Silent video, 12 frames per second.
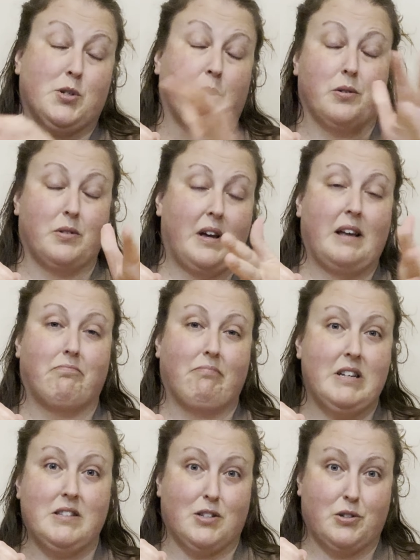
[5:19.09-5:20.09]
or at
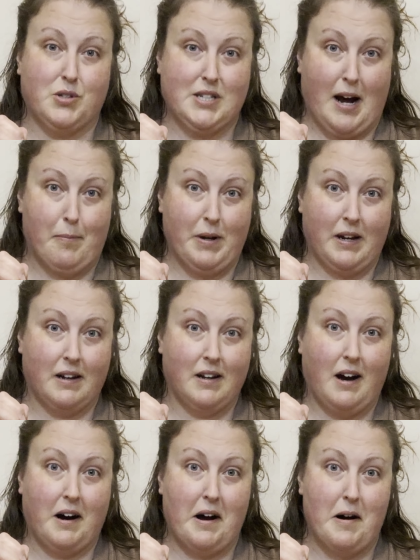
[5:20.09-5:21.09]
least they're stopping
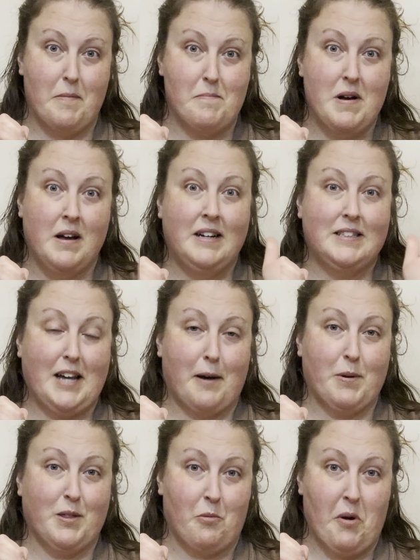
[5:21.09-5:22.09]

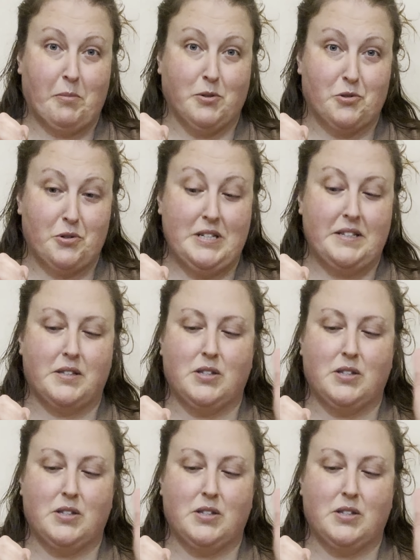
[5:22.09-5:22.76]
tapping their maple trees.